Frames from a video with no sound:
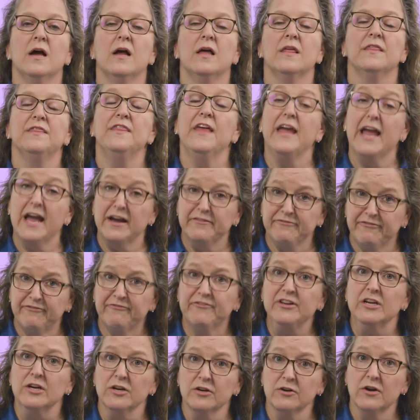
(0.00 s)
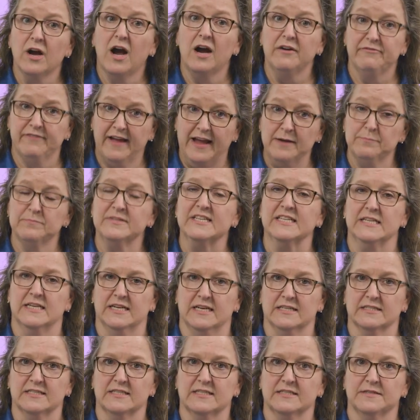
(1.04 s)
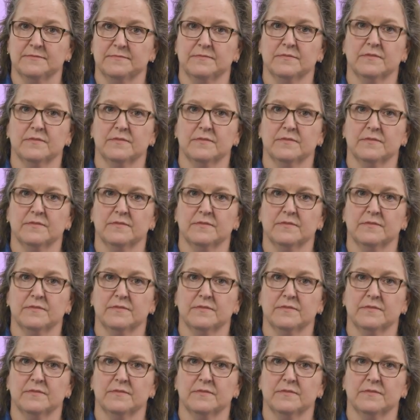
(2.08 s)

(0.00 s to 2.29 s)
They have fear of emptiness.